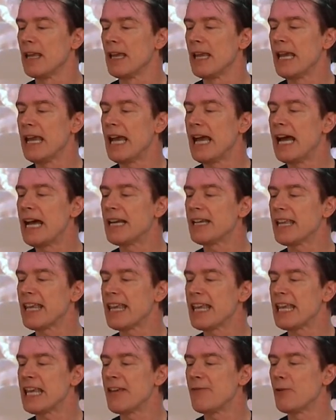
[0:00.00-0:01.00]
It had
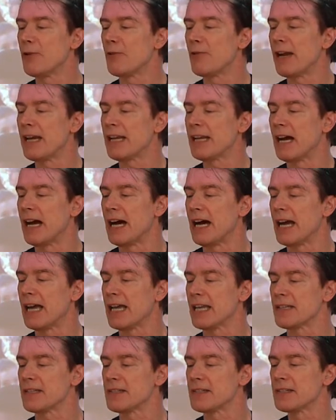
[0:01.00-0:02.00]
evil red
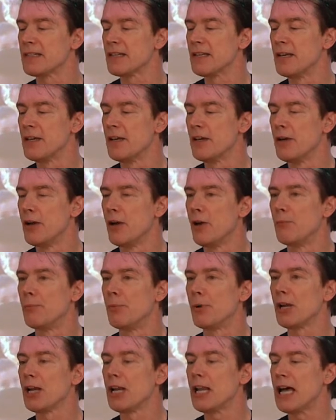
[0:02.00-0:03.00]
eyes.
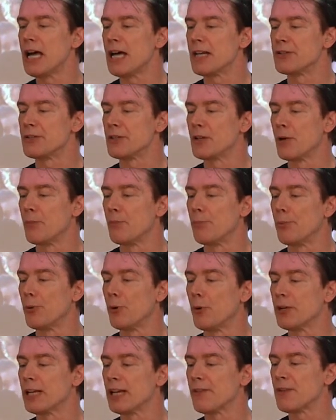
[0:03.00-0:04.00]
Blood
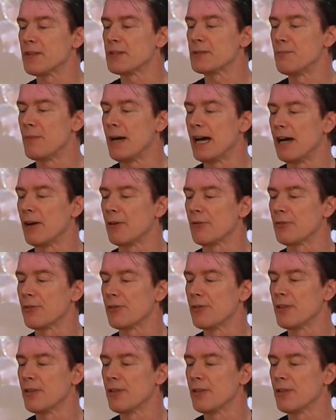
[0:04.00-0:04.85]
poured out of its mouth.